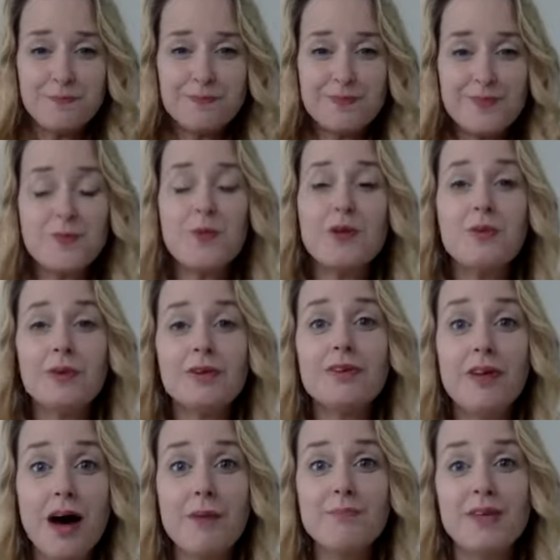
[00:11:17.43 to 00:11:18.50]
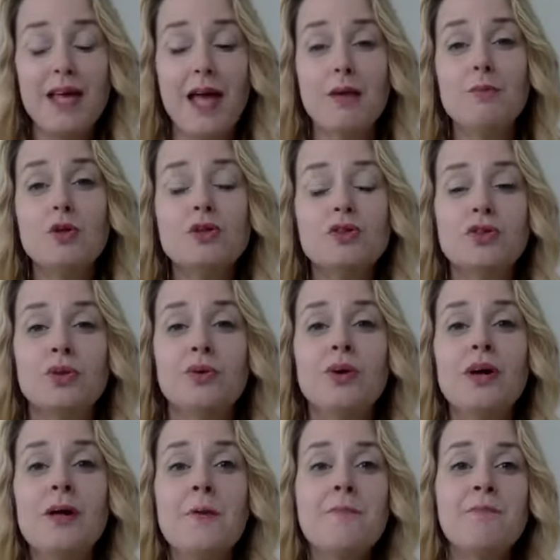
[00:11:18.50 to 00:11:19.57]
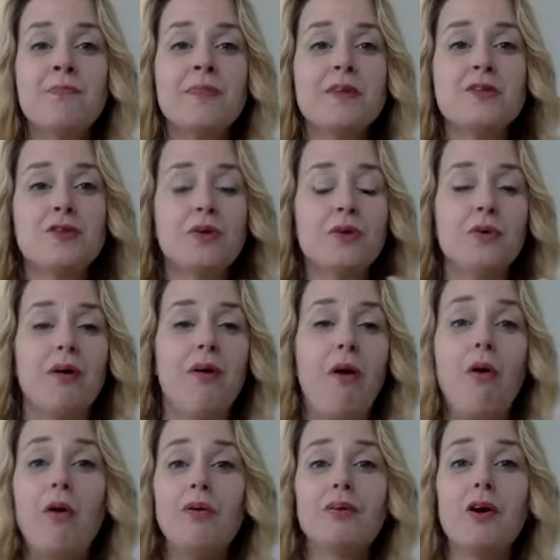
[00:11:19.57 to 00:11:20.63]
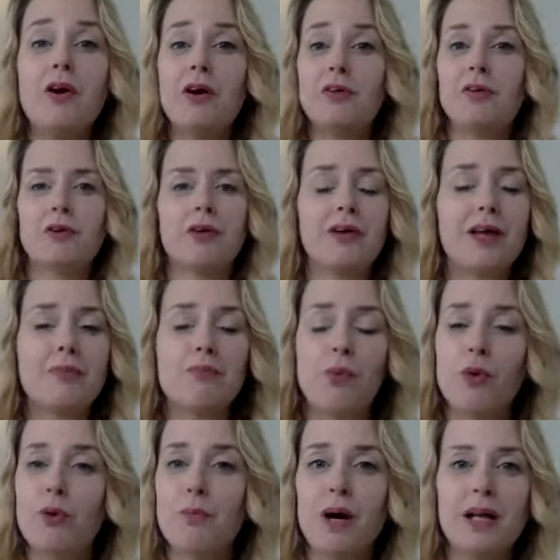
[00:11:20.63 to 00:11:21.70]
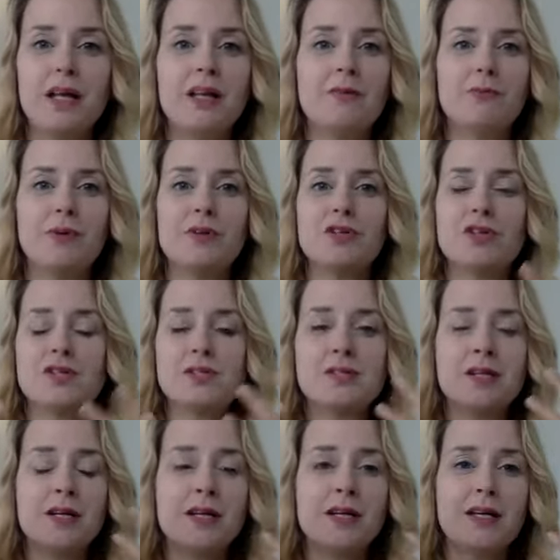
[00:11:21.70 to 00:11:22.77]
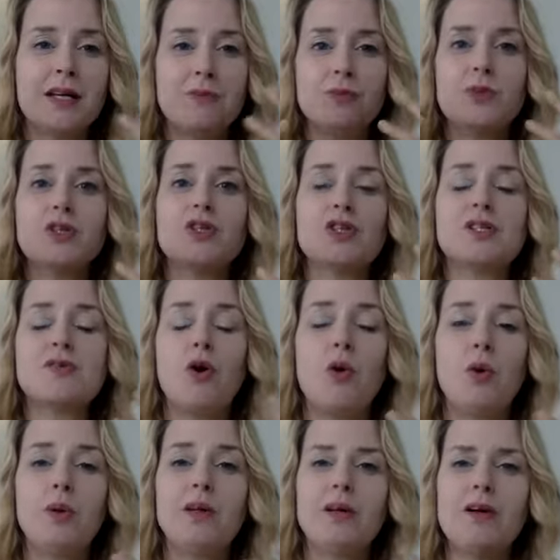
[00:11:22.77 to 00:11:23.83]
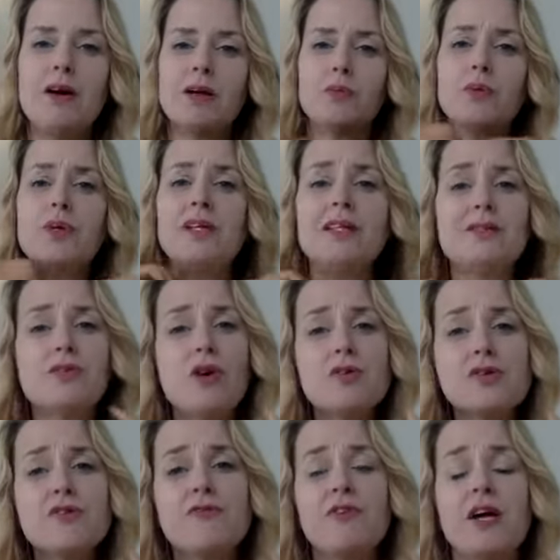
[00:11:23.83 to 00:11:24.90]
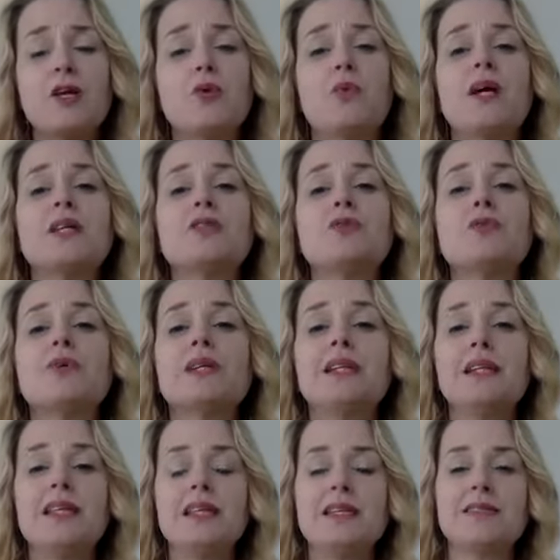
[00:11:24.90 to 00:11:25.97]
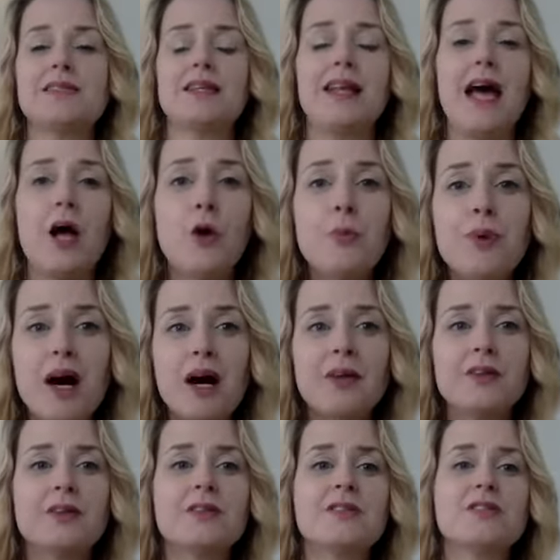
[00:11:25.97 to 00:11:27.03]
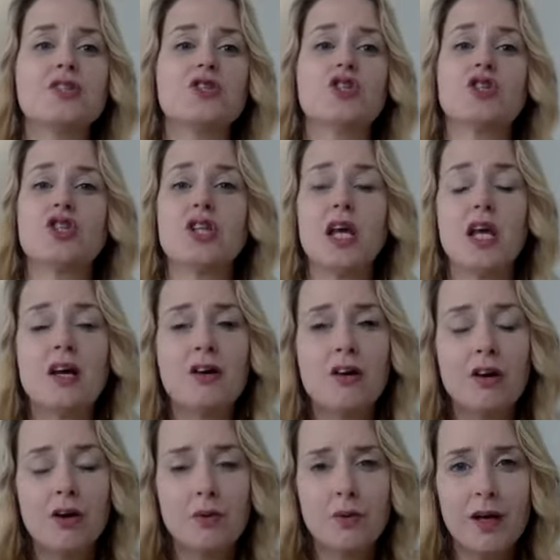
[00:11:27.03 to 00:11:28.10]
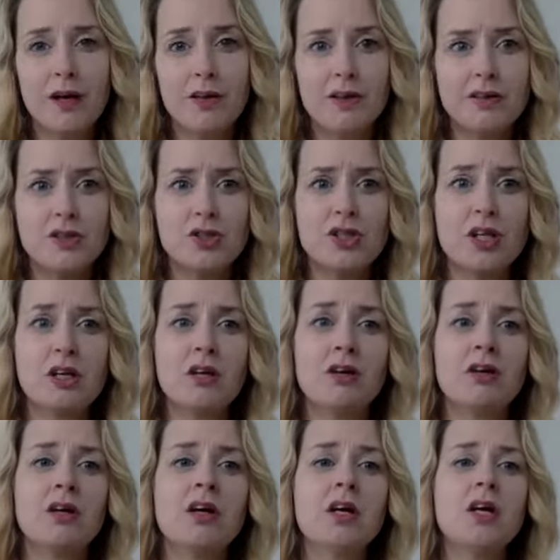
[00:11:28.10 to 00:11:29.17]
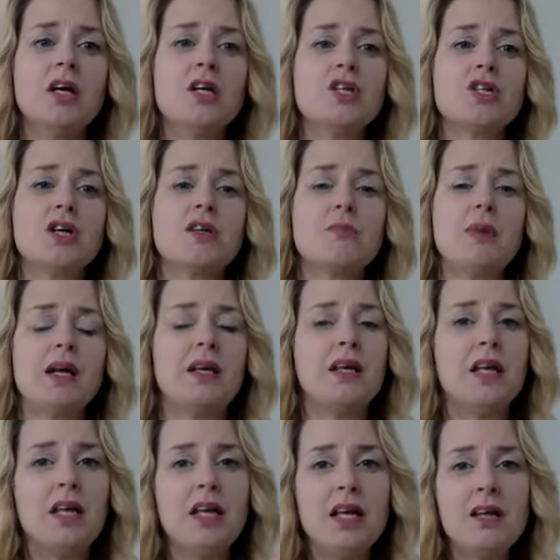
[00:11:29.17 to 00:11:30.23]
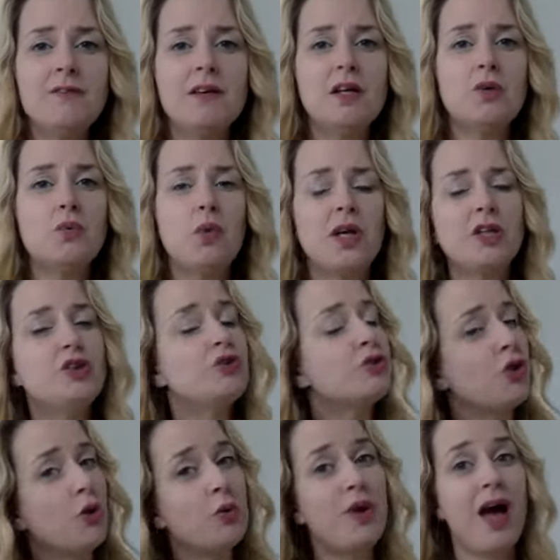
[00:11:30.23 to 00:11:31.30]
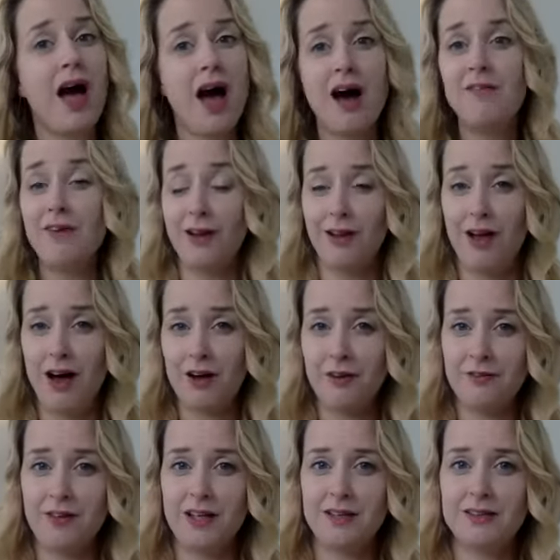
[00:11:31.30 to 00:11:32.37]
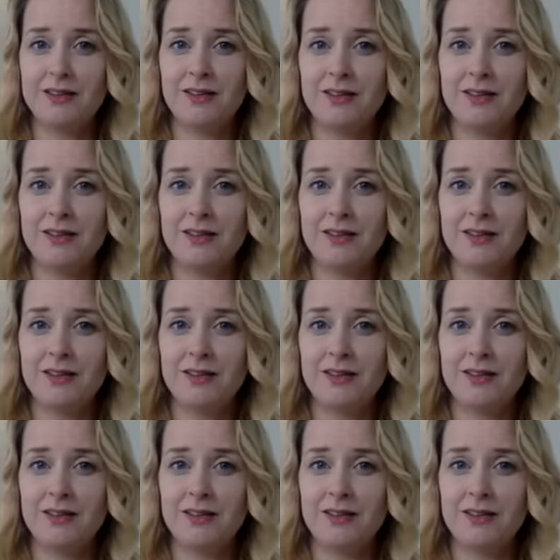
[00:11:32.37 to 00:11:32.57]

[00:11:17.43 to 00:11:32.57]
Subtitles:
We will not be able to hold on or get more money if we're just holding on. We need to also find a way to release and help others and share our wealth and share the money, even when you don't have a lot of it.